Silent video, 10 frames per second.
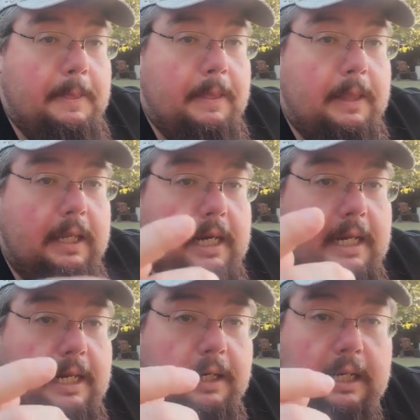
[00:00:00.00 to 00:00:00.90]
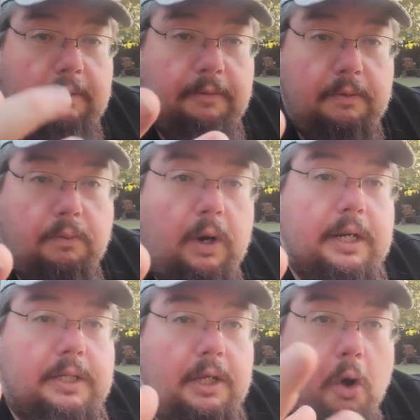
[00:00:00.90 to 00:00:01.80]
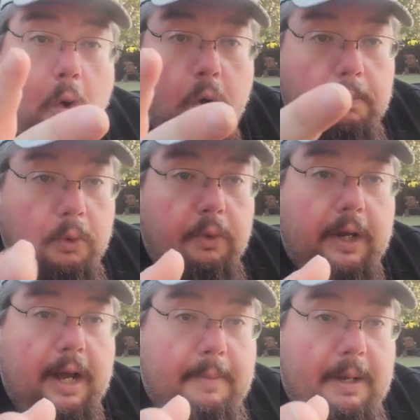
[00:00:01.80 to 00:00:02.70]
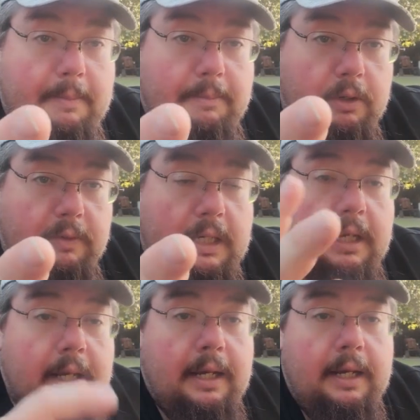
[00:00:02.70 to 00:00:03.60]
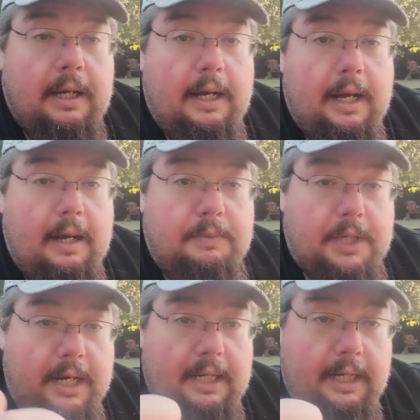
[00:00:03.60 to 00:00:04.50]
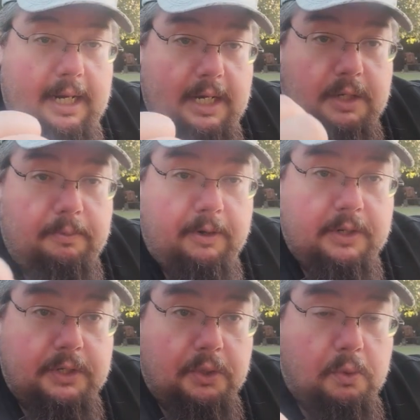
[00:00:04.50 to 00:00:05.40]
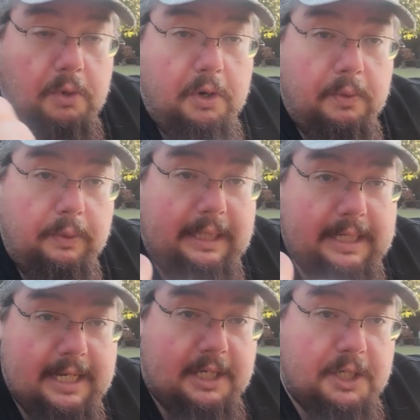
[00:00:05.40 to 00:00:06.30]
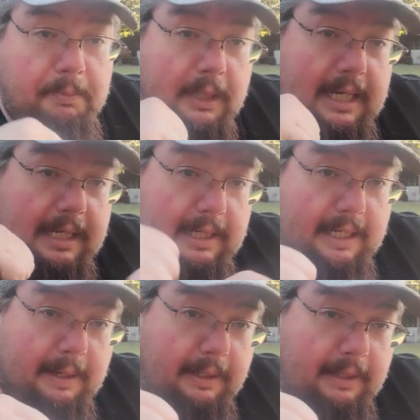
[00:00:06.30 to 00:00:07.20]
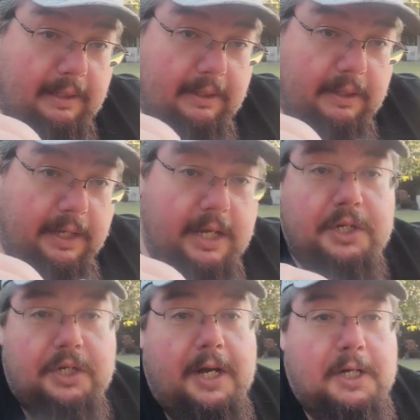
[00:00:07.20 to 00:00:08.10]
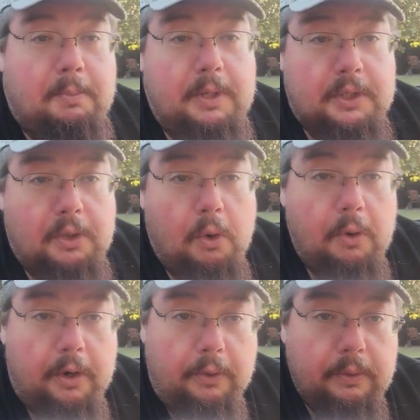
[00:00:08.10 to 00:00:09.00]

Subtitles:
If you've watched the old Mortal Kombat movie, Johnny Cage versus Goro, when he does a split and he nut shots Prince Goro,